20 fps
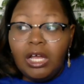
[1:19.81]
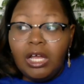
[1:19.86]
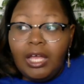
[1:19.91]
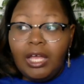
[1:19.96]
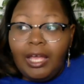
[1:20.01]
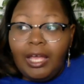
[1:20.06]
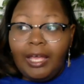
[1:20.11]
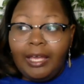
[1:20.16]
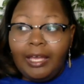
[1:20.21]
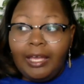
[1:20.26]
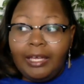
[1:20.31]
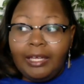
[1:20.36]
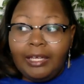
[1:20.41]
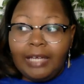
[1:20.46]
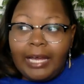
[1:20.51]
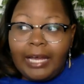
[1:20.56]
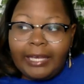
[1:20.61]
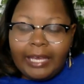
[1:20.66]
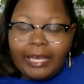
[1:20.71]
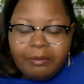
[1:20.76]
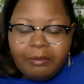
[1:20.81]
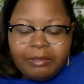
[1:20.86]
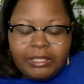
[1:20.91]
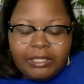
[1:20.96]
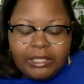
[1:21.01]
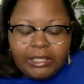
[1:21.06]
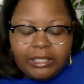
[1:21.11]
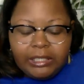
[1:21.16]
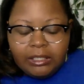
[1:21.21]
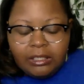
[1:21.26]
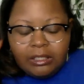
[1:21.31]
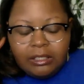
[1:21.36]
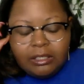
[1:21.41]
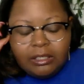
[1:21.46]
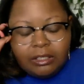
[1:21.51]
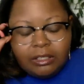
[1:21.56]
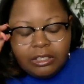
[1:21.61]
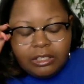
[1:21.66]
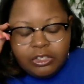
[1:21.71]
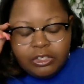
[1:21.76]
And I kept seeing
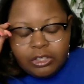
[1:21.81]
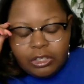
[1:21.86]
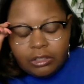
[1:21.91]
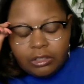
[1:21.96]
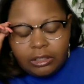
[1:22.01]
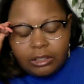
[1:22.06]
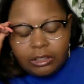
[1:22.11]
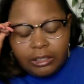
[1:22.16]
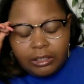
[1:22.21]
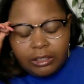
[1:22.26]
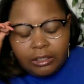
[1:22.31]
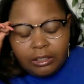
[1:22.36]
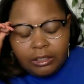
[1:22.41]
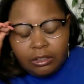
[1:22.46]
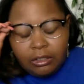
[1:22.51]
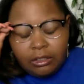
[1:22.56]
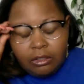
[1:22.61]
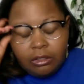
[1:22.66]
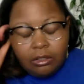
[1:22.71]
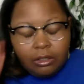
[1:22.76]
this young lady